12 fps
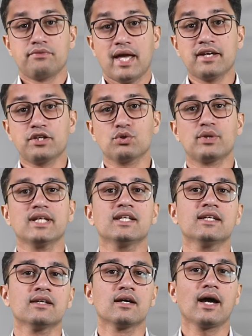Thank you,
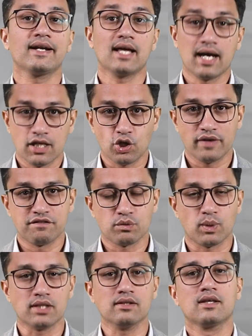Denny, and hello,
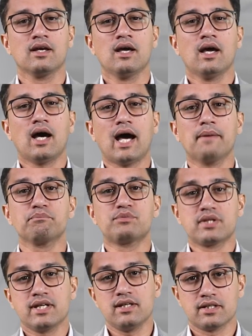everyone. I'm
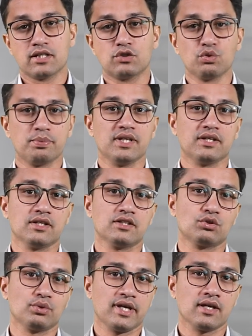thrilled to be
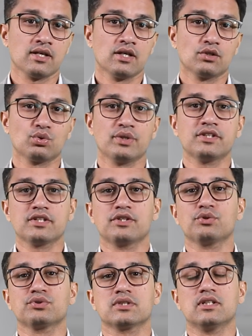here today to
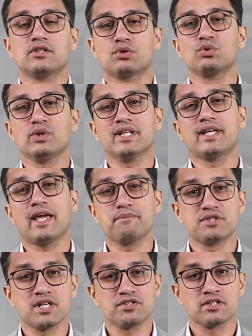introduce a truly
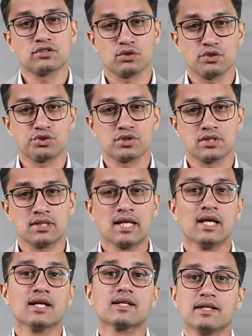game-changing solution,
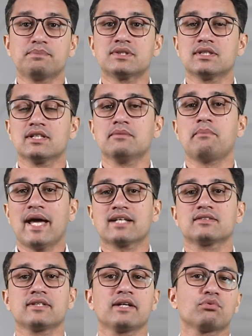Clipsal
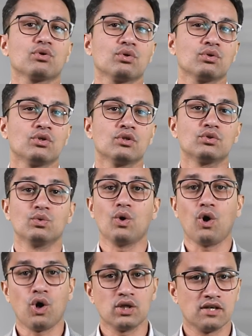Max 9 Pro, to
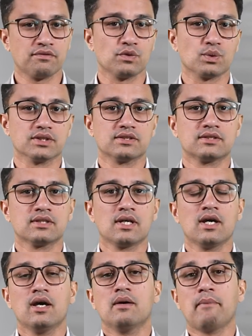all our viewers.
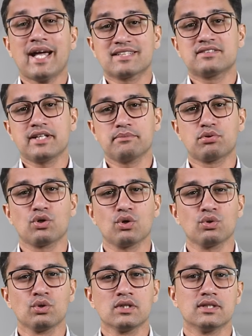Max 9
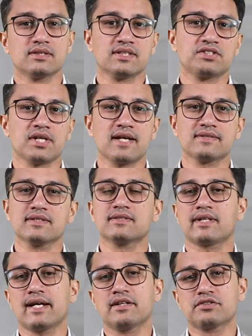Pro is a chassis
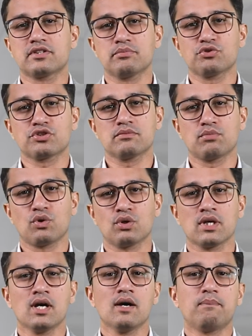style distribution
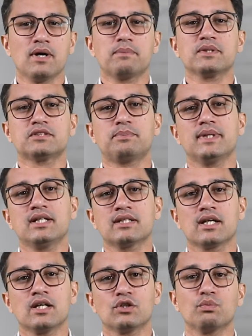board purpose built
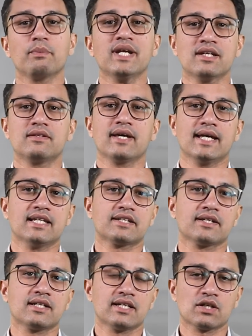to meet the
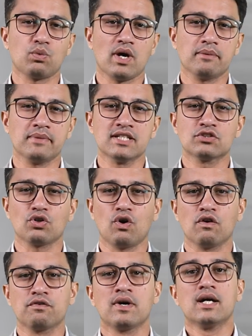electrical requirements
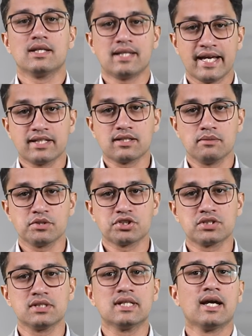of light
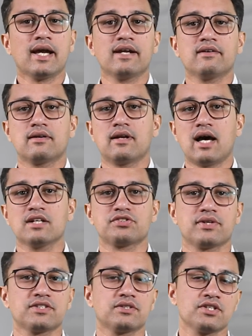commercial and
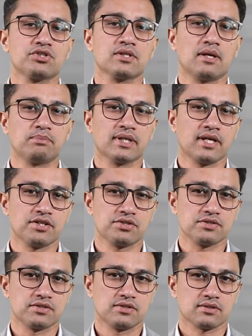large residential
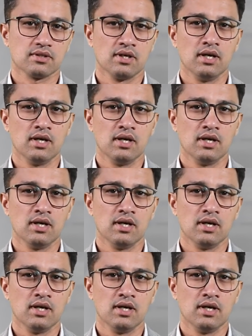applications.